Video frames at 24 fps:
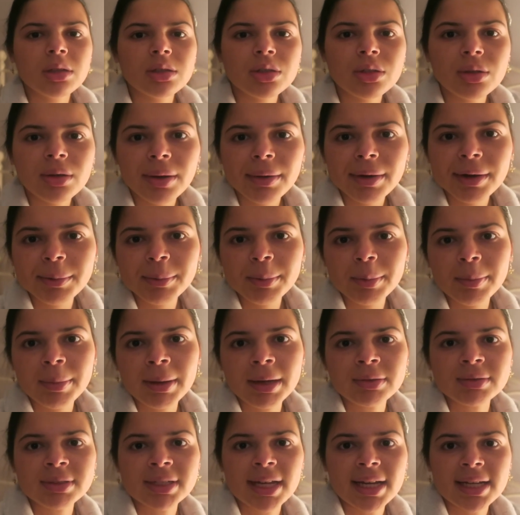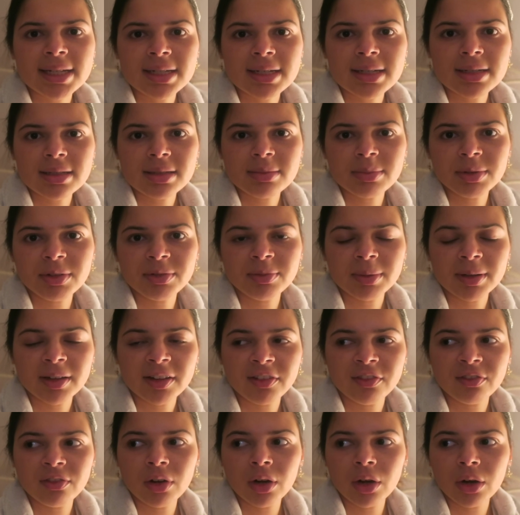So now I'm about to edit some of
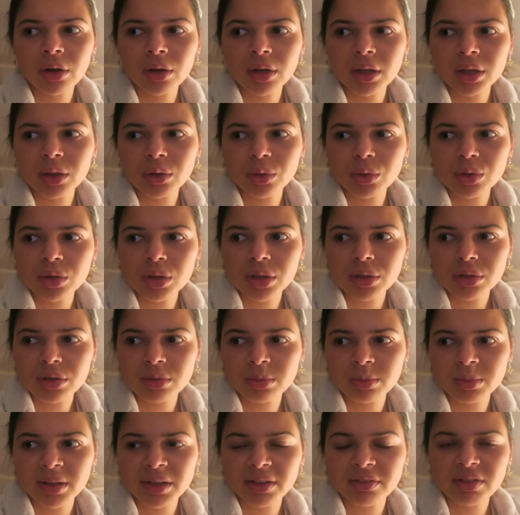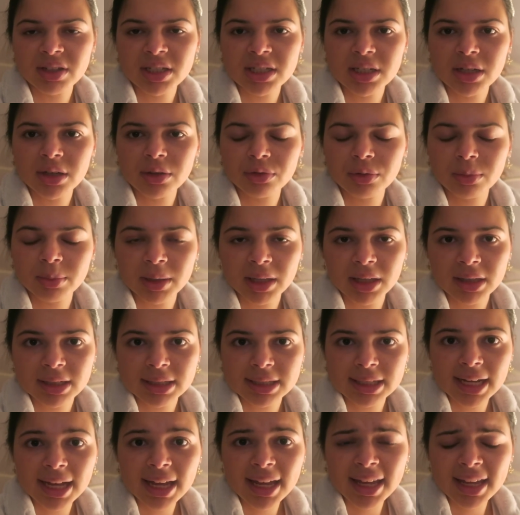my vlog and also some of my video from the other
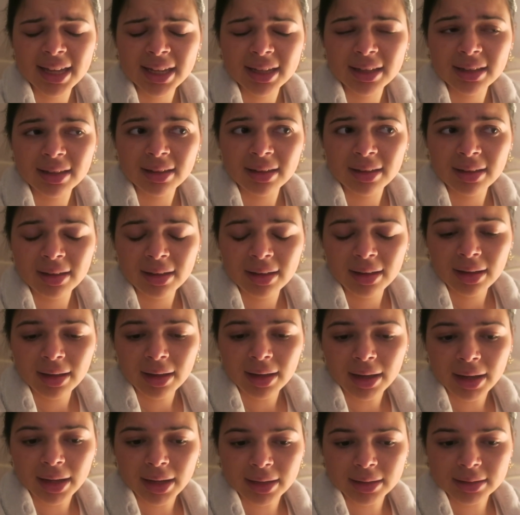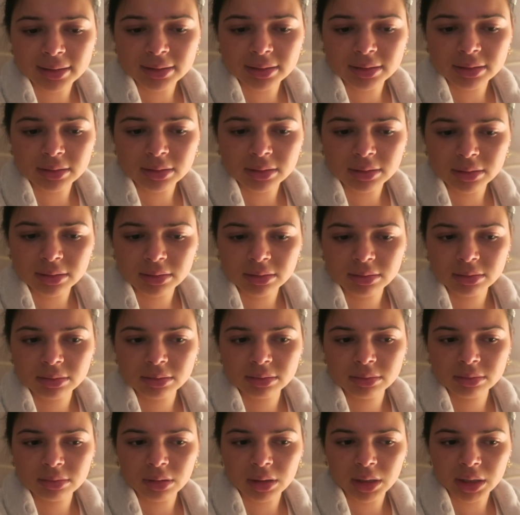day and
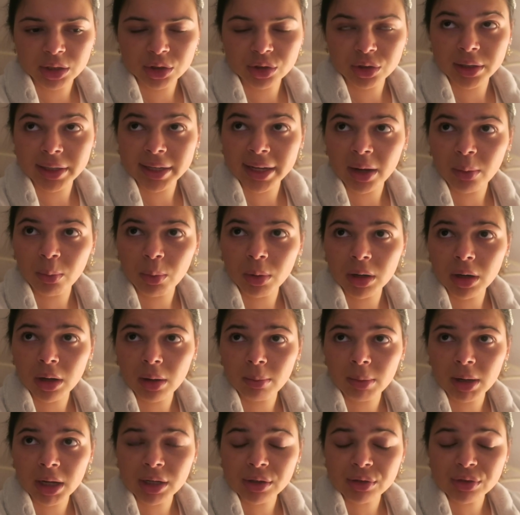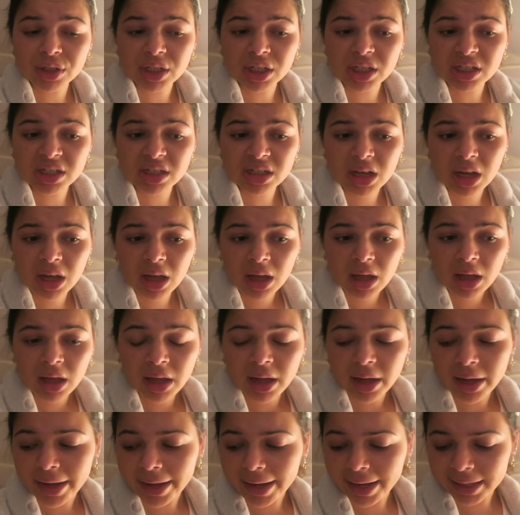like try and get one uploaded
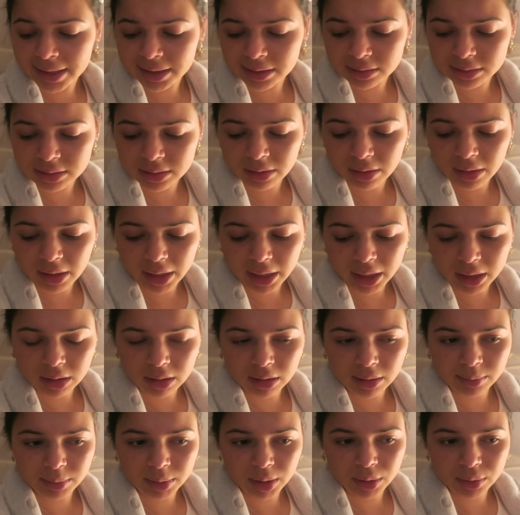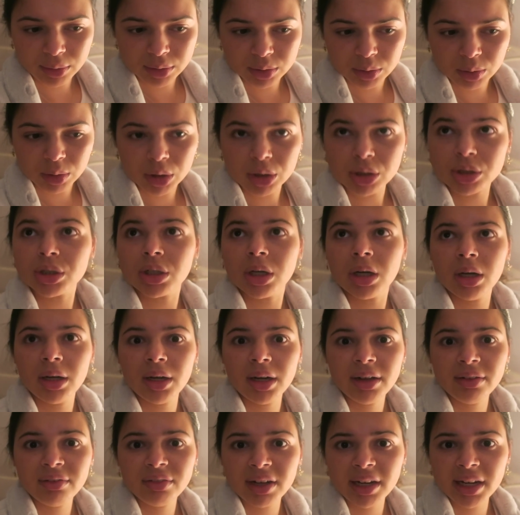and then I'm going to watch
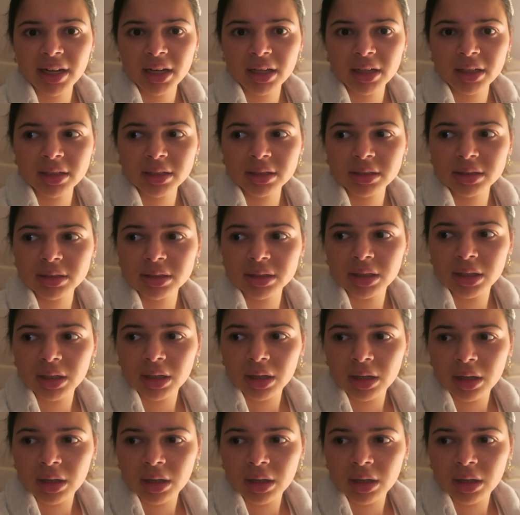Love Island